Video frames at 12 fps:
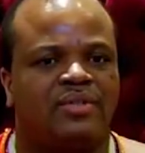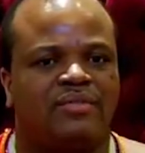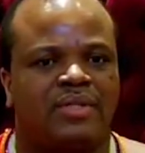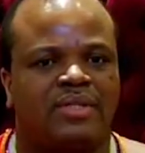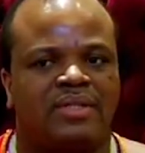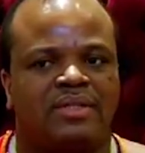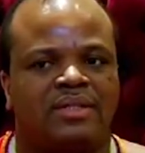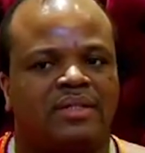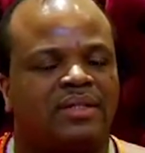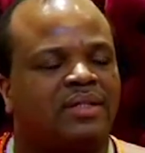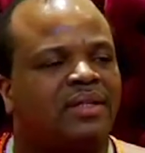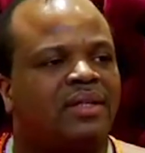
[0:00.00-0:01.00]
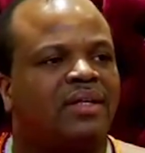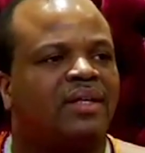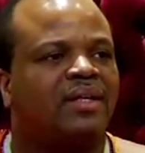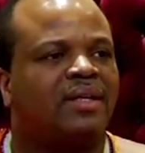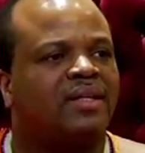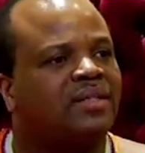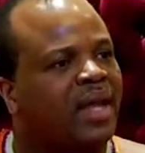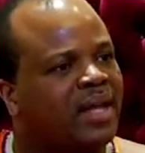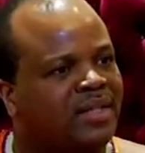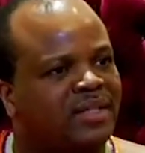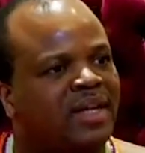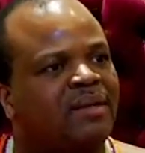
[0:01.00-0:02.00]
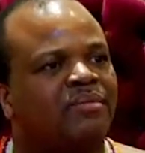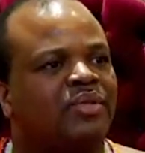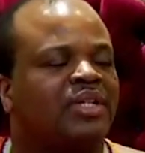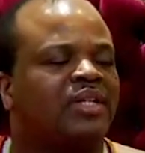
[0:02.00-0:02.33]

has ordered the immediate and